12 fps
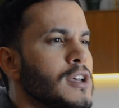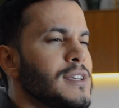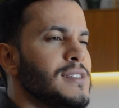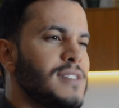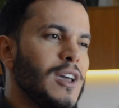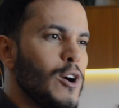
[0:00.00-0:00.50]

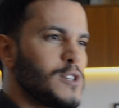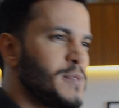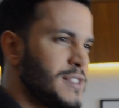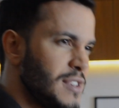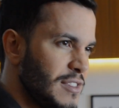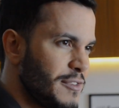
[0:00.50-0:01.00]
See how
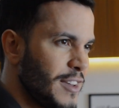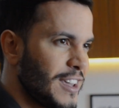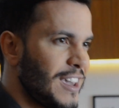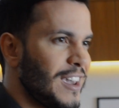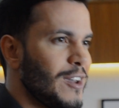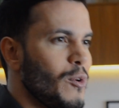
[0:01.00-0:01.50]
specific
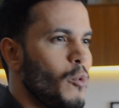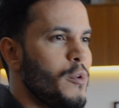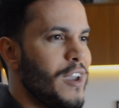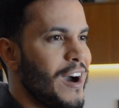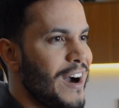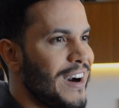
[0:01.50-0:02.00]

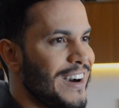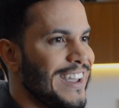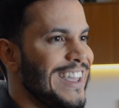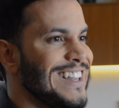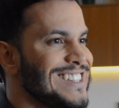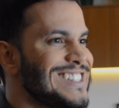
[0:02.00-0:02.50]
we are
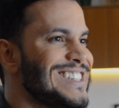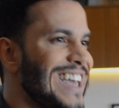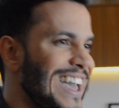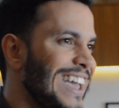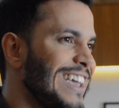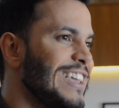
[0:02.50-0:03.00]
in
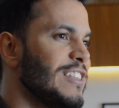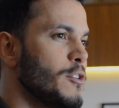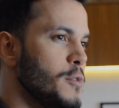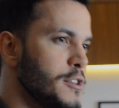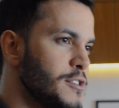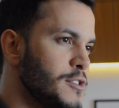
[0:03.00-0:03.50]
stating the
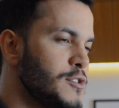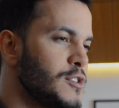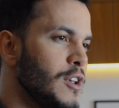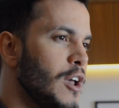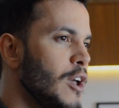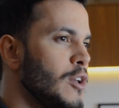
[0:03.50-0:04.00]
reasons.
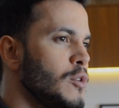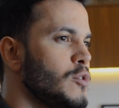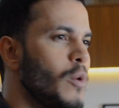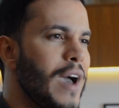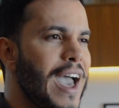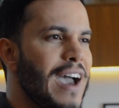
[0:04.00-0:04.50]
You
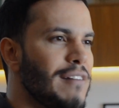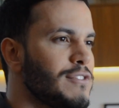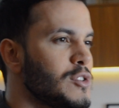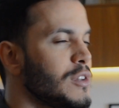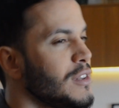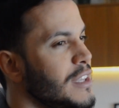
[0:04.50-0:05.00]
don't have
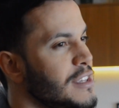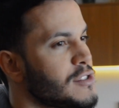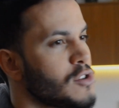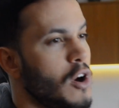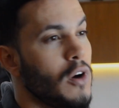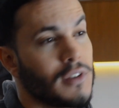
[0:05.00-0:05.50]
to
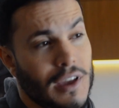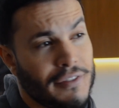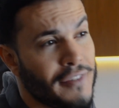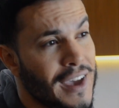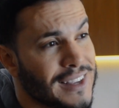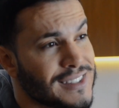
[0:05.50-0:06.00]
list all the
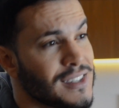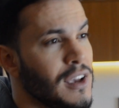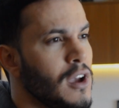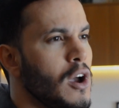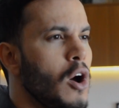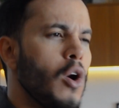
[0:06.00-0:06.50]
effects
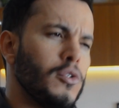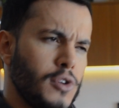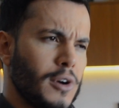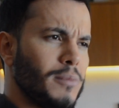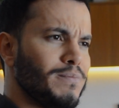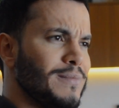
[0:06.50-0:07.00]
in
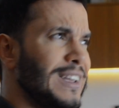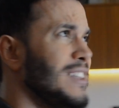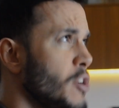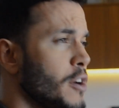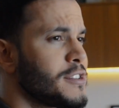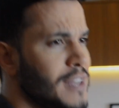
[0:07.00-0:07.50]

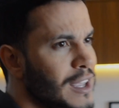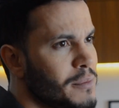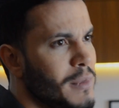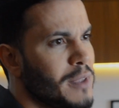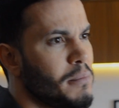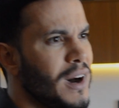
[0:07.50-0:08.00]
your
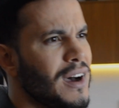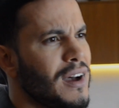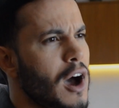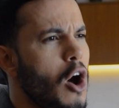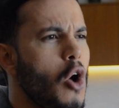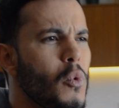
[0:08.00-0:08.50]
statement,
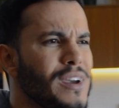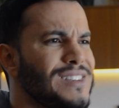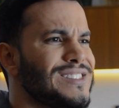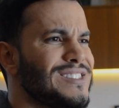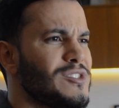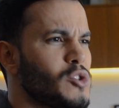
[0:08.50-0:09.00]
but always
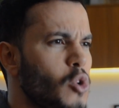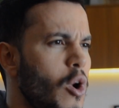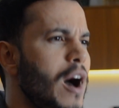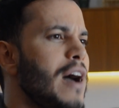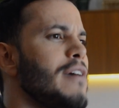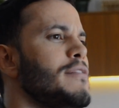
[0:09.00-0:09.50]

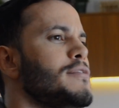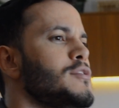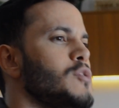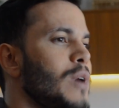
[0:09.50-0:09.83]
strive to